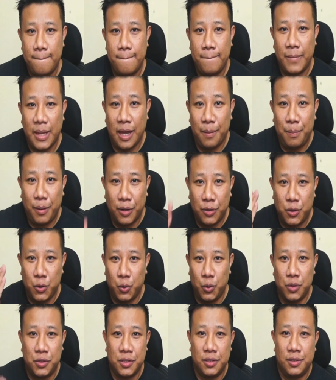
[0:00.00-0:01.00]
about your
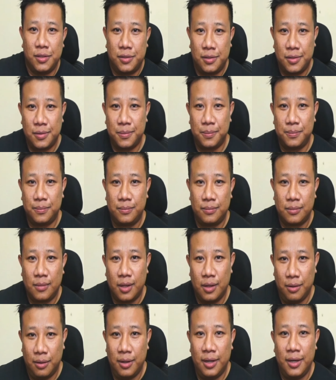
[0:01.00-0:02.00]
results,
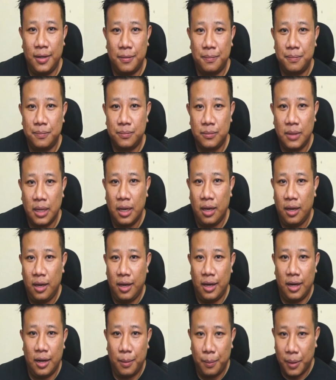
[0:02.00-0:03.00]
right?
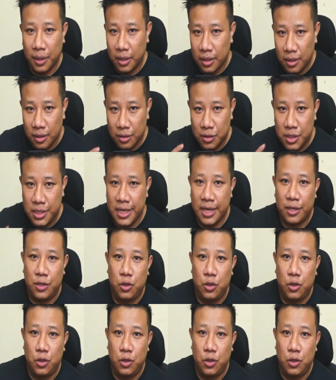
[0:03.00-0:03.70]
And I'm gonna take